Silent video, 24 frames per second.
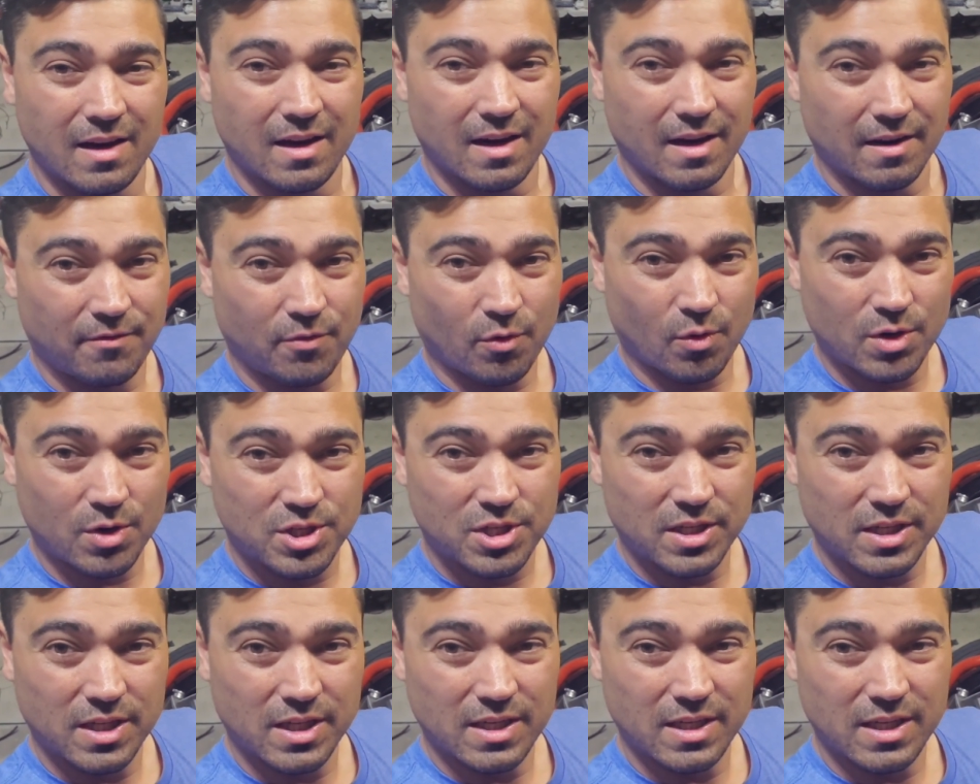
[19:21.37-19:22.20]

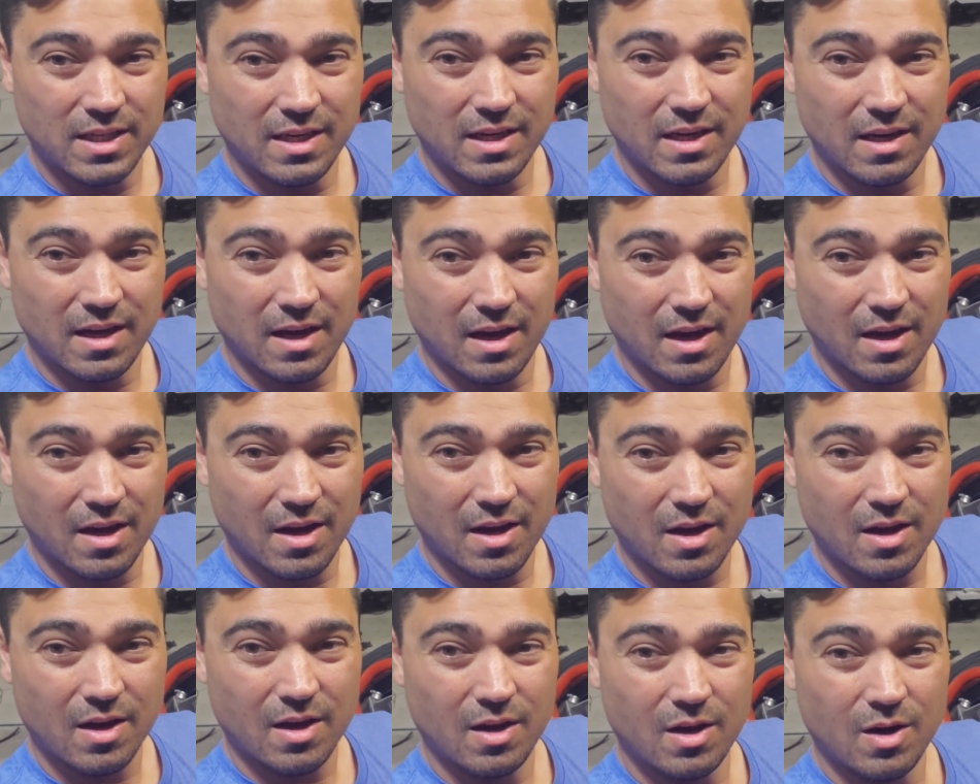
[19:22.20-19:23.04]
Unfortunately, it didn't
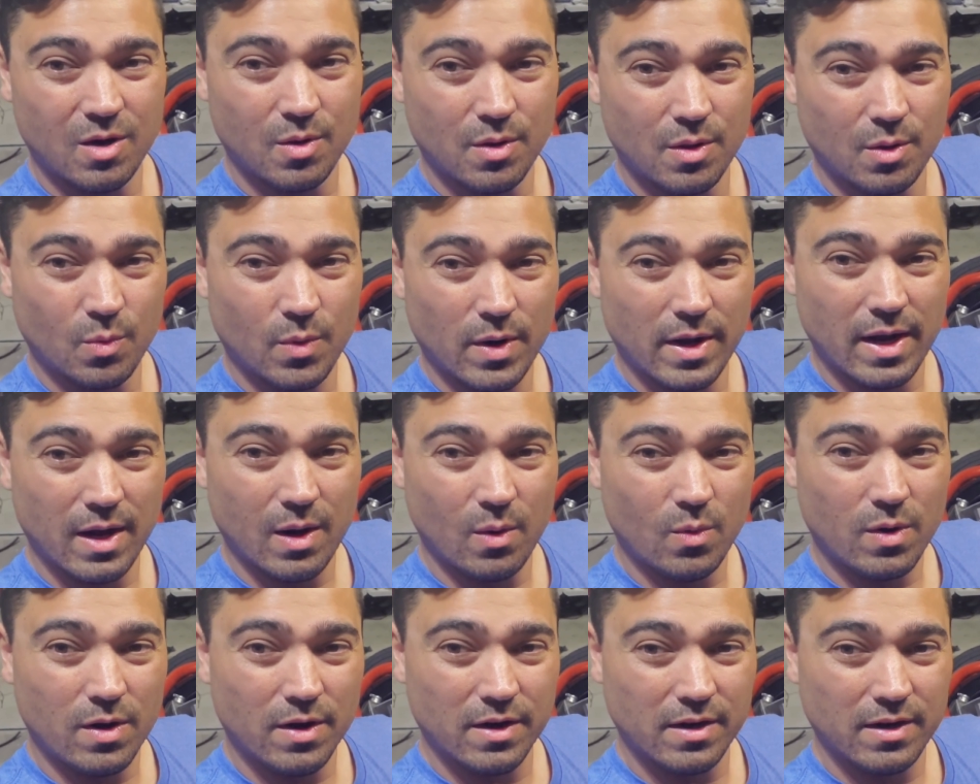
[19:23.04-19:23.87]
go the way I
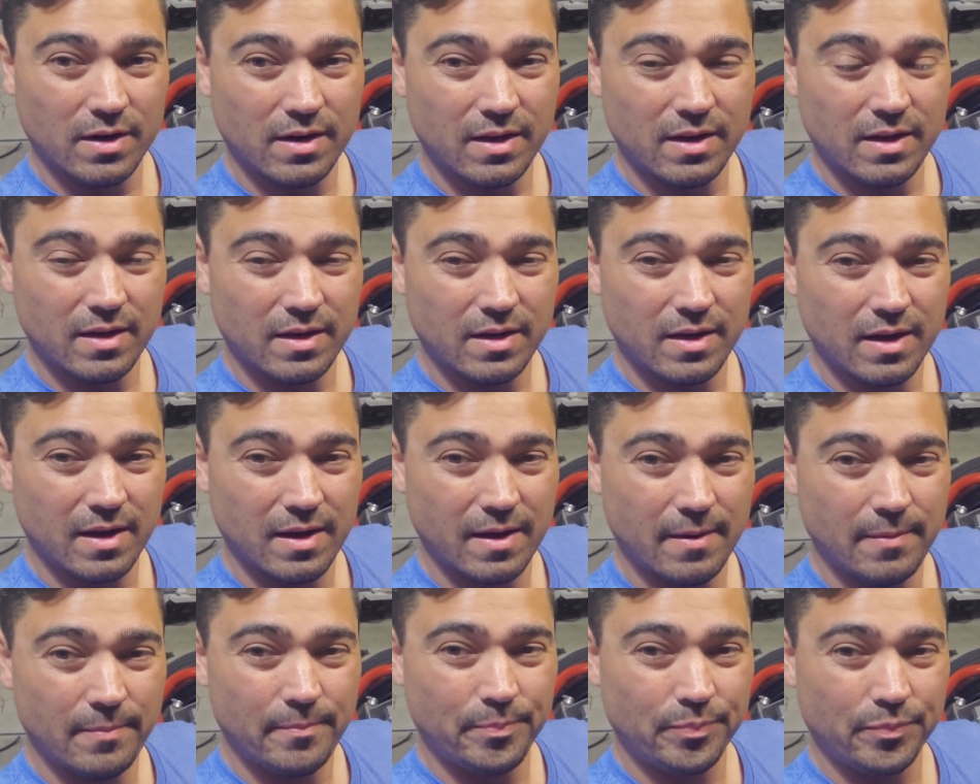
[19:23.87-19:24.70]
wanted it.
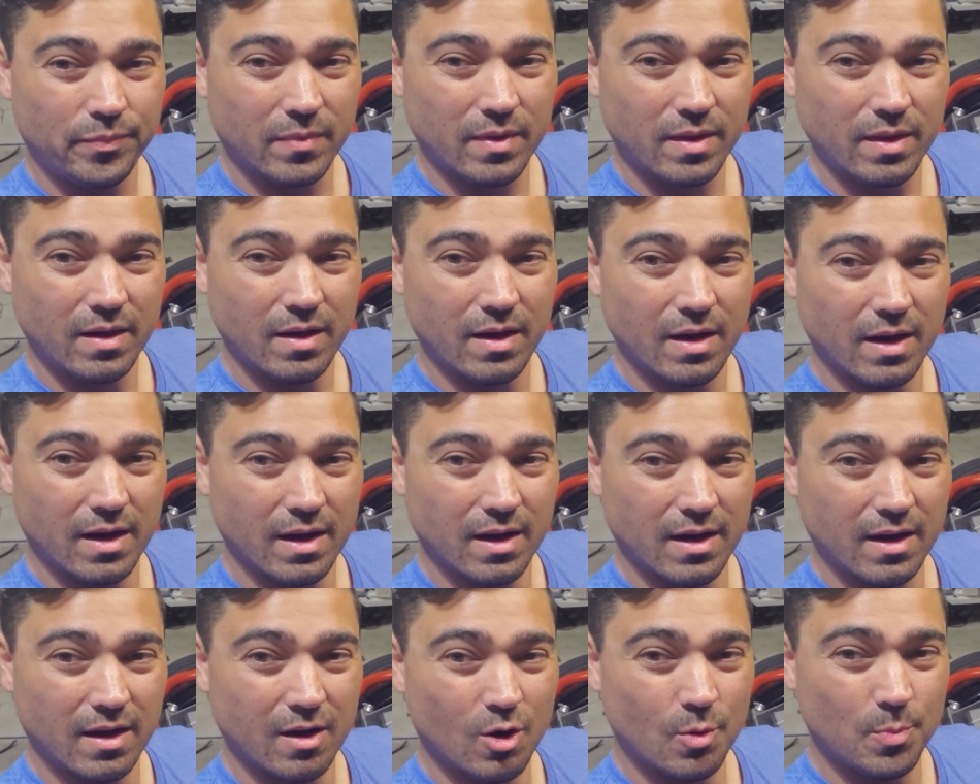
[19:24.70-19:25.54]

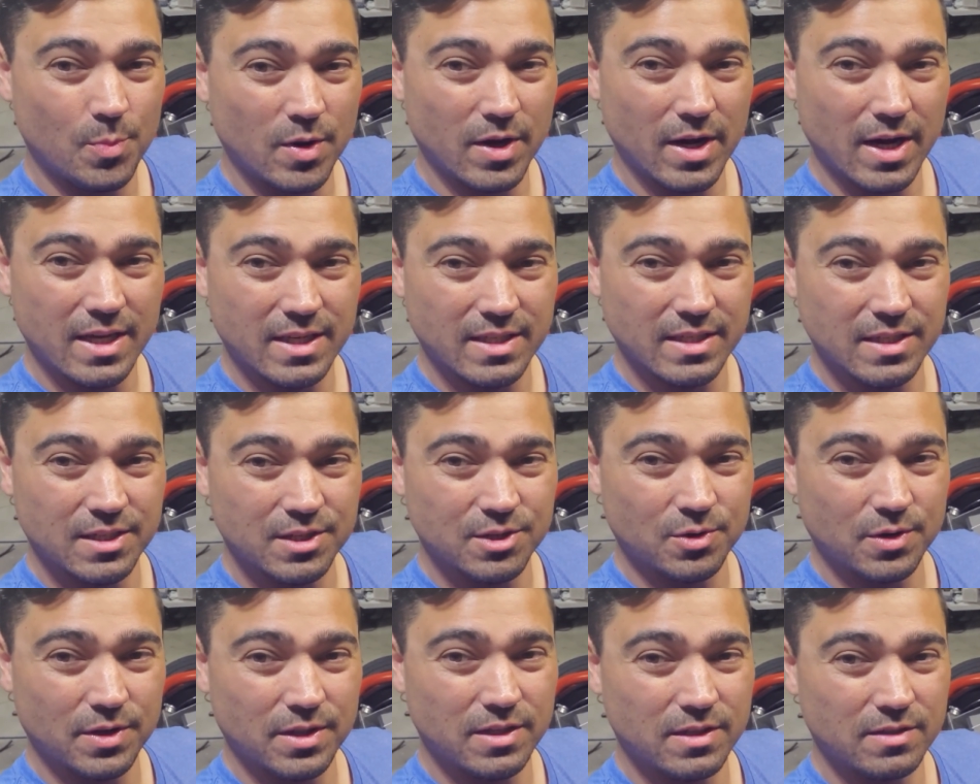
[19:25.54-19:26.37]
Hope you guys
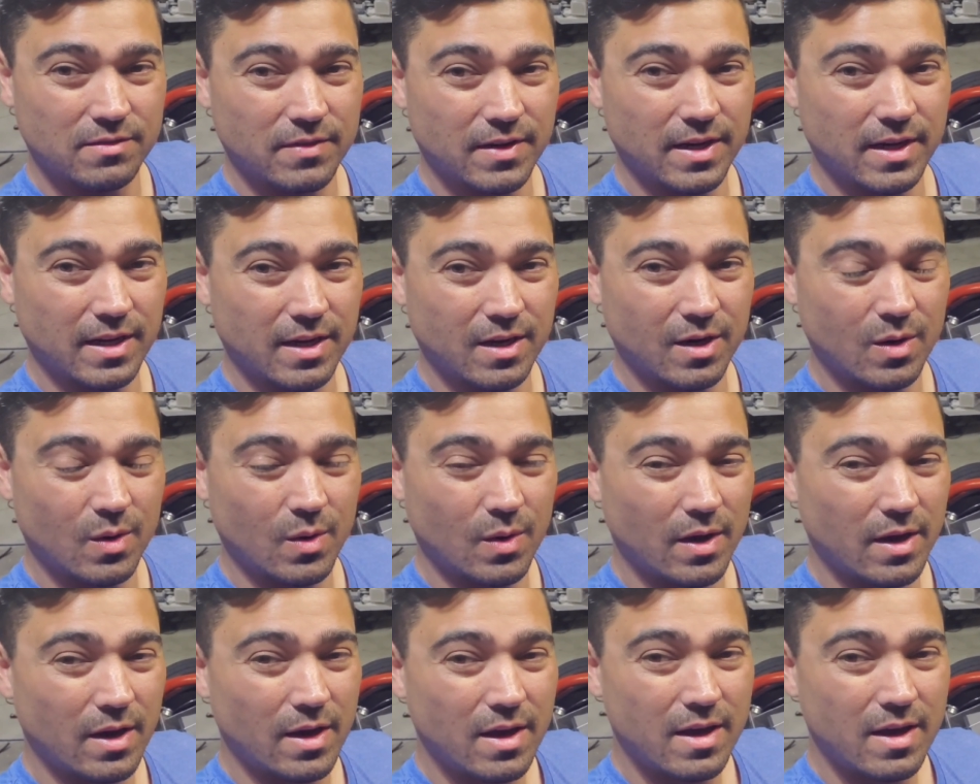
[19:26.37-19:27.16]
enjoyed this video.